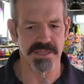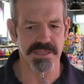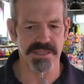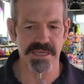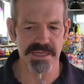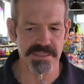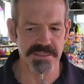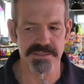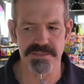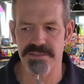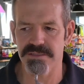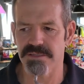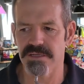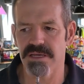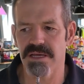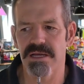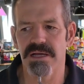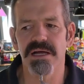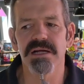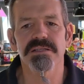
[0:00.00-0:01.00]
that
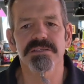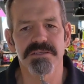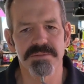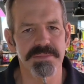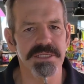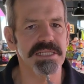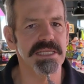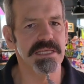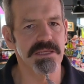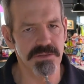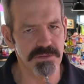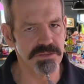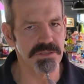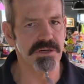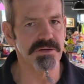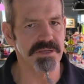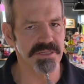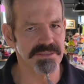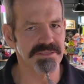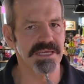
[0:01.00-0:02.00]
uh, ultimately your
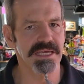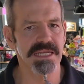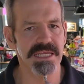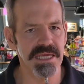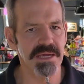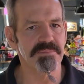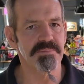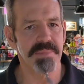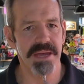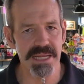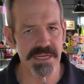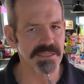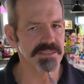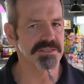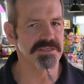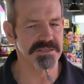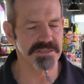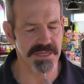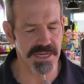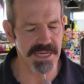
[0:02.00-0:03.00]
dog is getting a
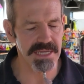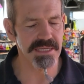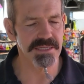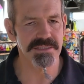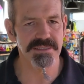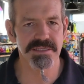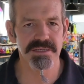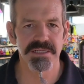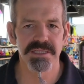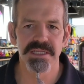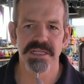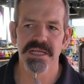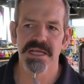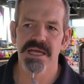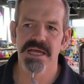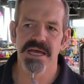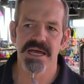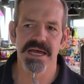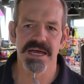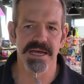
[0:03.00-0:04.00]
balanced diet.
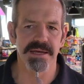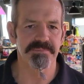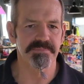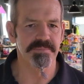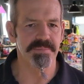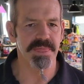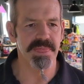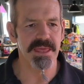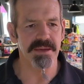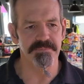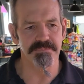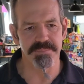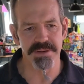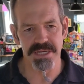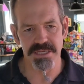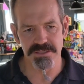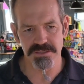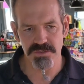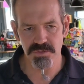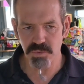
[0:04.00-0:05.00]
Um,
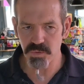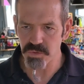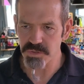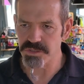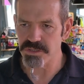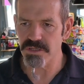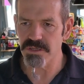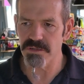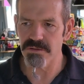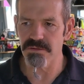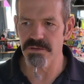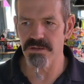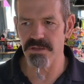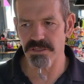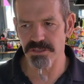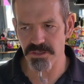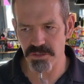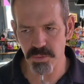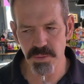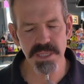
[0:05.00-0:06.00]
but it's also
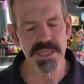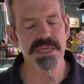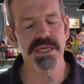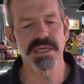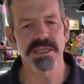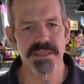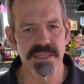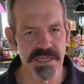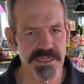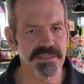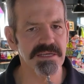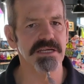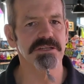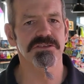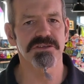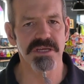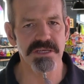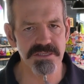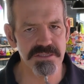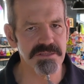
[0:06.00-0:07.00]
tweaking their
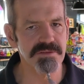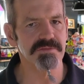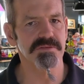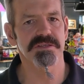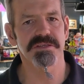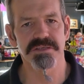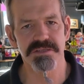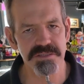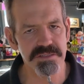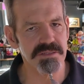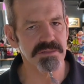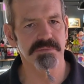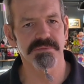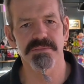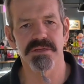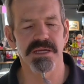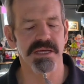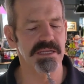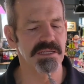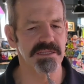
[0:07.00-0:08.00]
digestive system
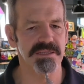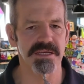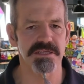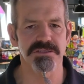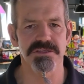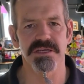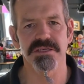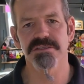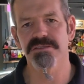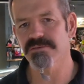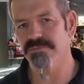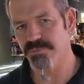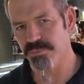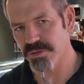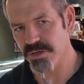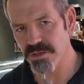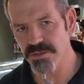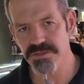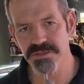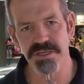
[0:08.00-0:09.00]
and digestive
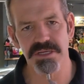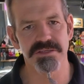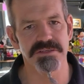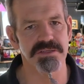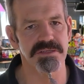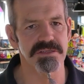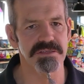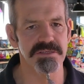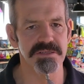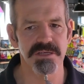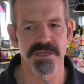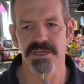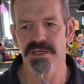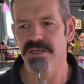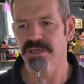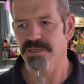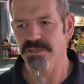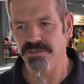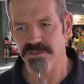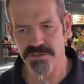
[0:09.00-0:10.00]
processes
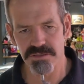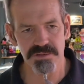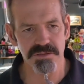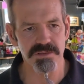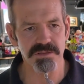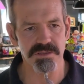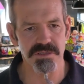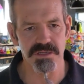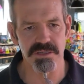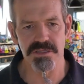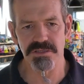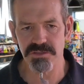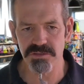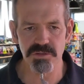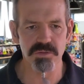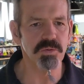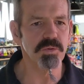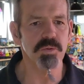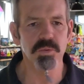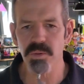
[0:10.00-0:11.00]
to
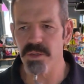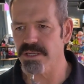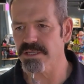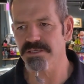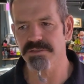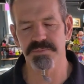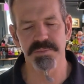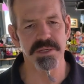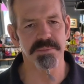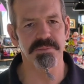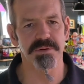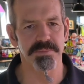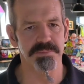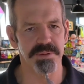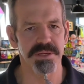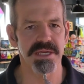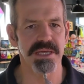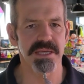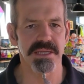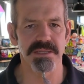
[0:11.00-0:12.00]
to always be
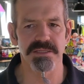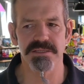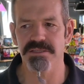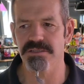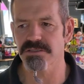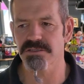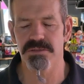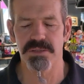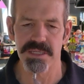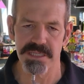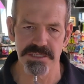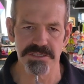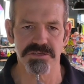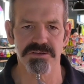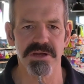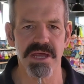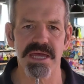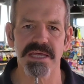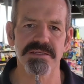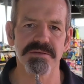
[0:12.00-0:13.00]
prepared to
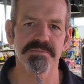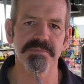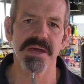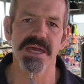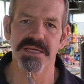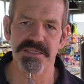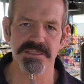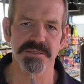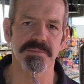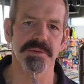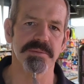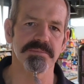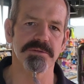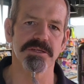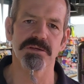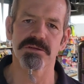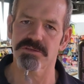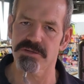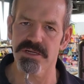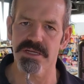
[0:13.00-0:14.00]
extract maximum
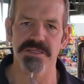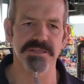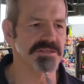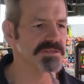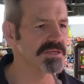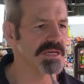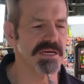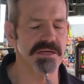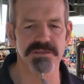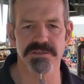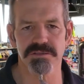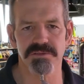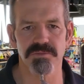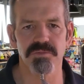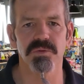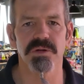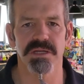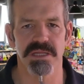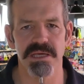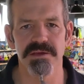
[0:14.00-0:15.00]
nutrients out
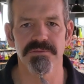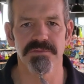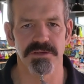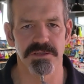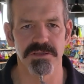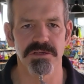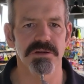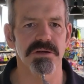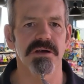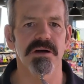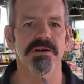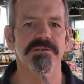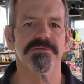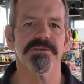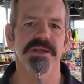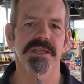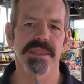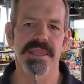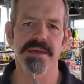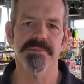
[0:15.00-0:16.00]
of whatever you're
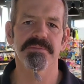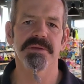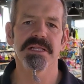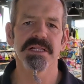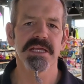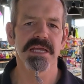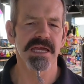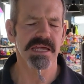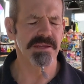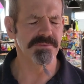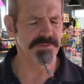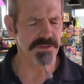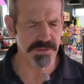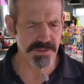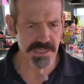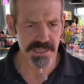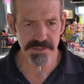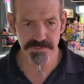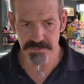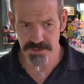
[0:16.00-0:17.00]
offering them. If you
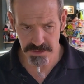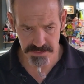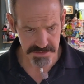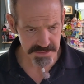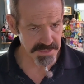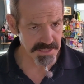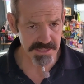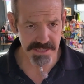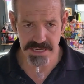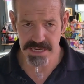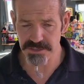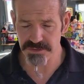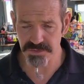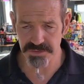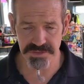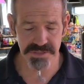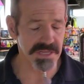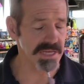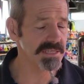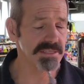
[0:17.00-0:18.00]
think of dogs in the
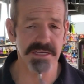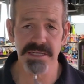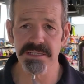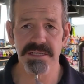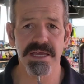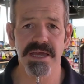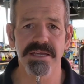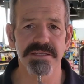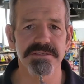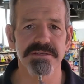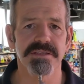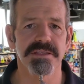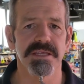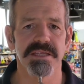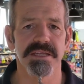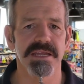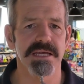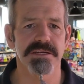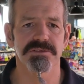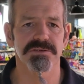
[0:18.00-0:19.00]
natural state and cats in
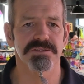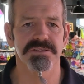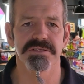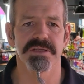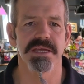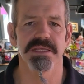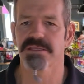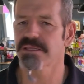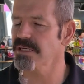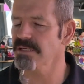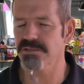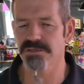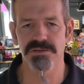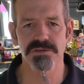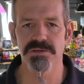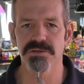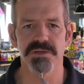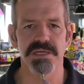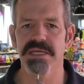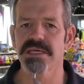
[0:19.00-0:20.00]
the natural state, they
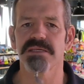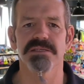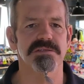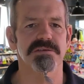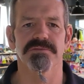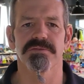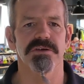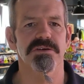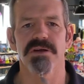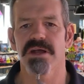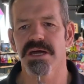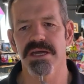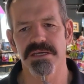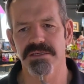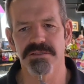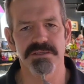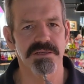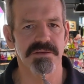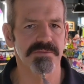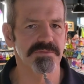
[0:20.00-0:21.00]
do eat a
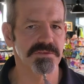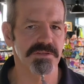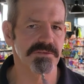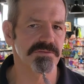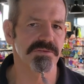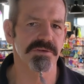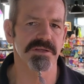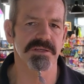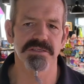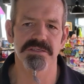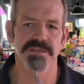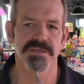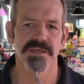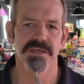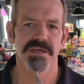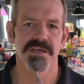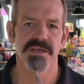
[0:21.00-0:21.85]
variety of different